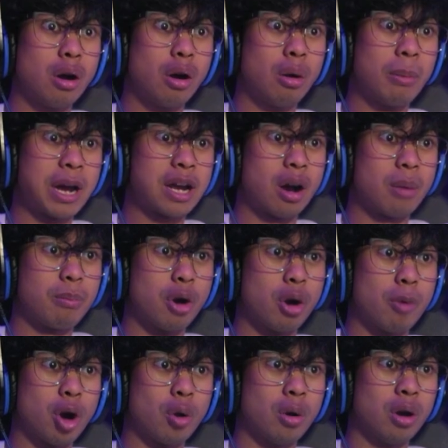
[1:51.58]
Oh my god,
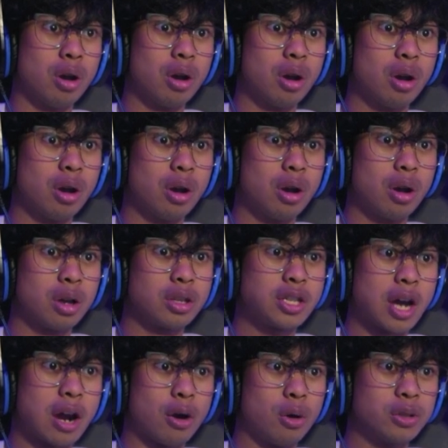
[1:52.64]
Momo.
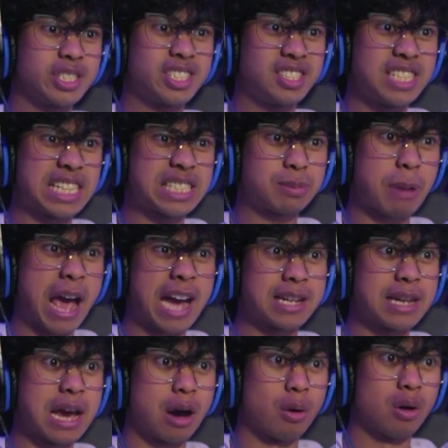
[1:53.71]
You got a whole six-pack
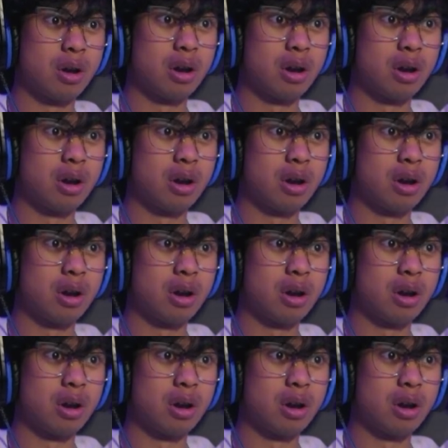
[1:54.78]
now.